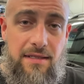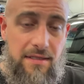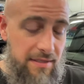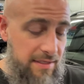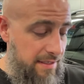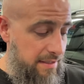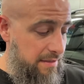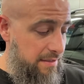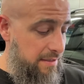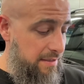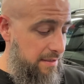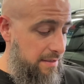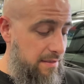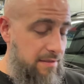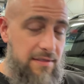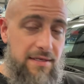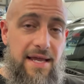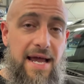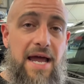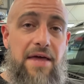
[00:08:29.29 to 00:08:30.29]

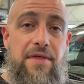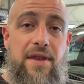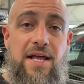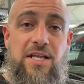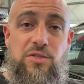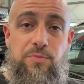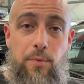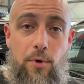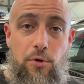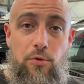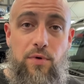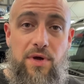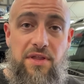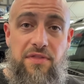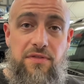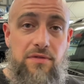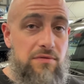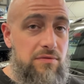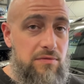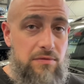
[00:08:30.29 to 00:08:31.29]
The guy that I spoke
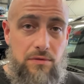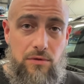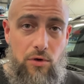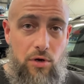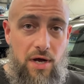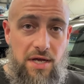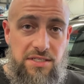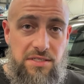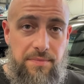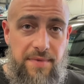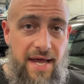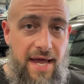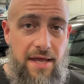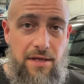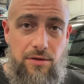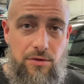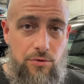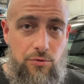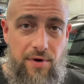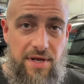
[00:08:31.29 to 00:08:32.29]
with, awesome guy,
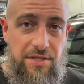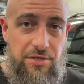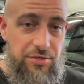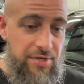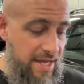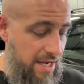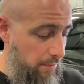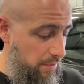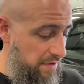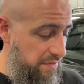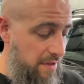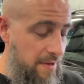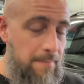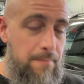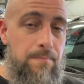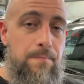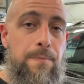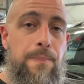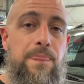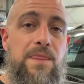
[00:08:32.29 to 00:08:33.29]
great to chat with,
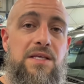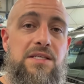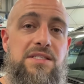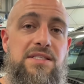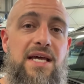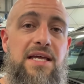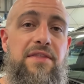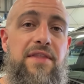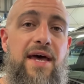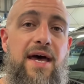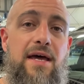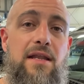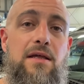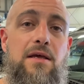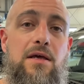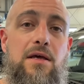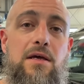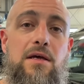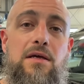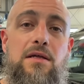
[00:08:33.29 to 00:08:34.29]
said that
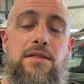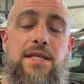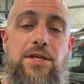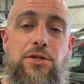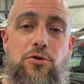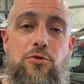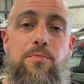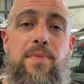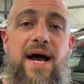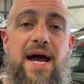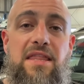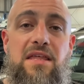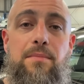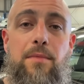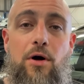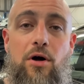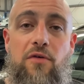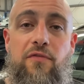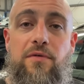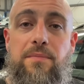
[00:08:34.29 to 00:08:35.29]
they do buy them
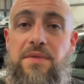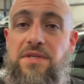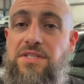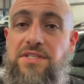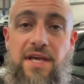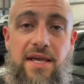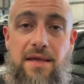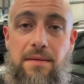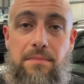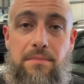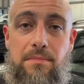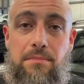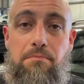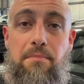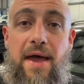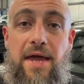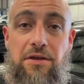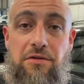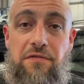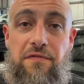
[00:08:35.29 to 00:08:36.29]
all from the same
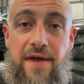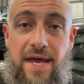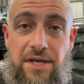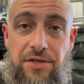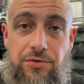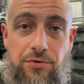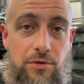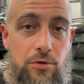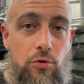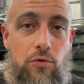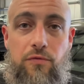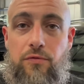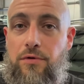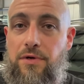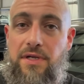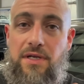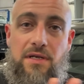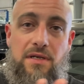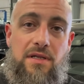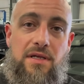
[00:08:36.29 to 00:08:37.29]
manufacturer over
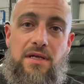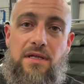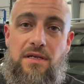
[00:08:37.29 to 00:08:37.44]
in